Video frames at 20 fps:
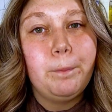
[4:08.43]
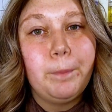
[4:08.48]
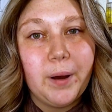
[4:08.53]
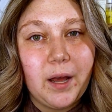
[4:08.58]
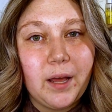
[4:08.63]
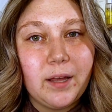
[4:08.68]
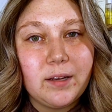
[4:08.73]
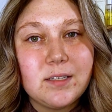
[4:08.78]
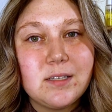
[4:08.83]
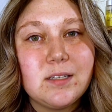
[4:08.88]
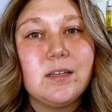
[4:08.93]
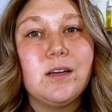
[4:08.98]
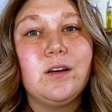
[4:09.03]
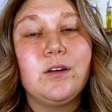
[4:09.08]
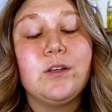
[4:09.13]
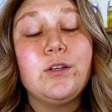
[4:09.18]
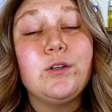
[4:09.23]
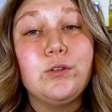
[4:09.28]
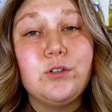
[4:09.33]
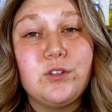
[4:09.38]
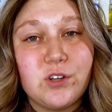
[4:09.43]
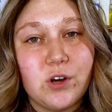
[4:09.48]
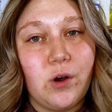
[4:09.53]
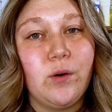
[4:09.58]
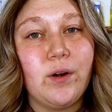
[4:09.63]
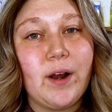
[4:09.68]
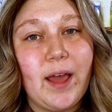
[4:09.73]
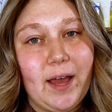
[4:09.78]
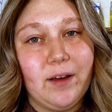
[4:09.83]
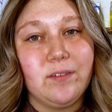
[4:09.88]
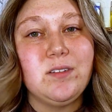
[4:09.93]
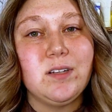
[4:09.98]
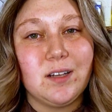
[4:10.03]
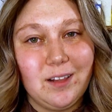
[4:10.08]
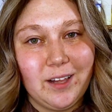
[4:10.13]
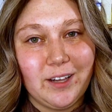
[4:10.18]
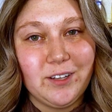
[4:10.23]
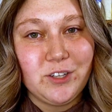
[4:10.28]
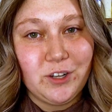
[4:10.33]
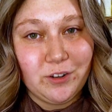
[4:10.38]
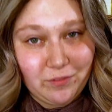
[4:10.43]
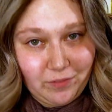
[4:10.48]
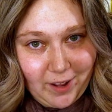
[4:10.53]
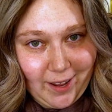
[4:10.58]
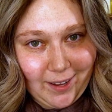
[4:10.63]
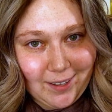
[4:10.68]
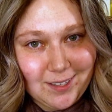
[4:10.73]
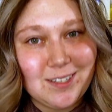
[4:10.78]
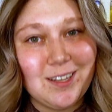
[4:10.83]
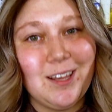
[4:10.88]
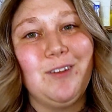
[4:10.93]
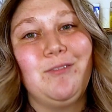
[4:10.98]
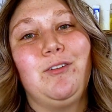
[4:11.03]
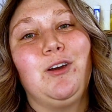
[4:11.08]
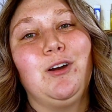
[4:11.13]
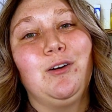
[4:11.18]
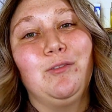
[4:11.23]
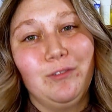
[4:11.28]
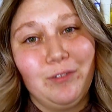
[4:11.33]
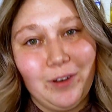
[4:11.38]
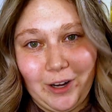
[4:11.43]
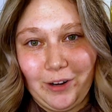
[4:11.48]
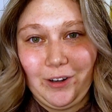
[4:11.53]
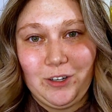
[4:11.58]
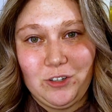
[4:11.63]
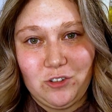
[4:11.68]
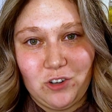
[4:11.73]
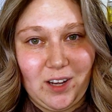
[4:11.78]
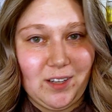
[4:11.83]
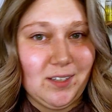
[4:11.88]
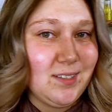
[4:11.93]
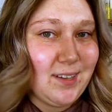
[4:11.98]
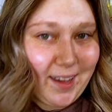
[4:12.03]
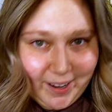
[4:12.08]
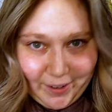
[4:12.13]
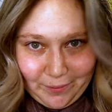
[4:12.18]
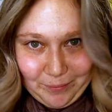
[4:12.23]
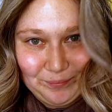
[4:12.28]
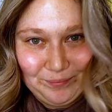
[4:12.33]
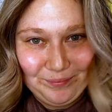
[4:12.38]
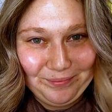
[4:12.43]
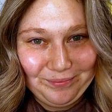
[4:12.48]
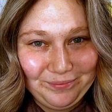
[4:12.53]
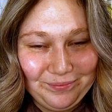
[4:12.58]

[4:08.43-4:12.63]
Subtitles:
But you don't have to cleanse your face if you have very dry skin.